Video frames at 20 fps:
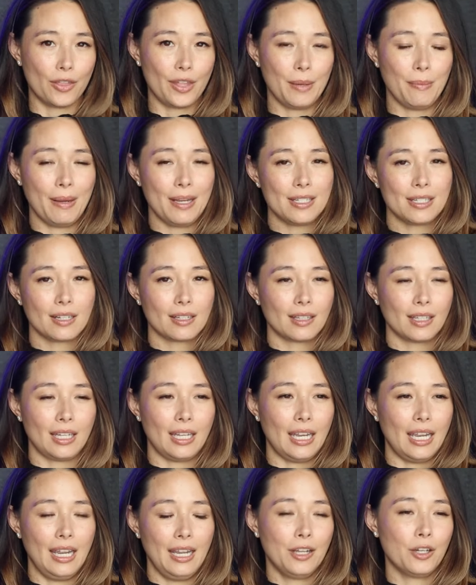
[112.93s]
They
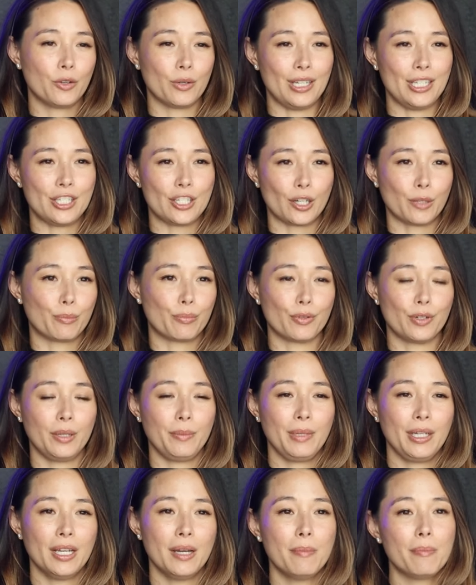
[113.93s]
basically increased our
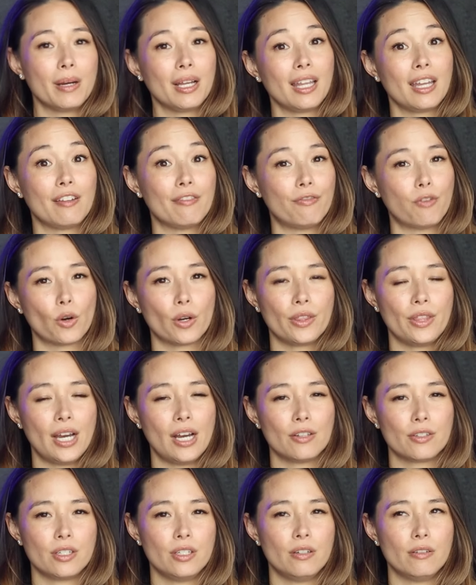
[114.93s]
premium by like
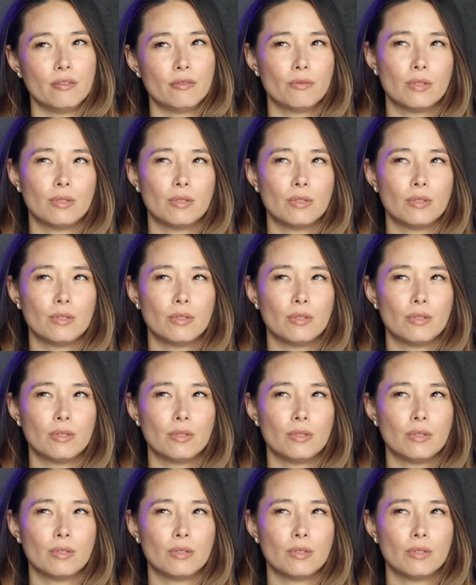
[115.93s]
$4,000.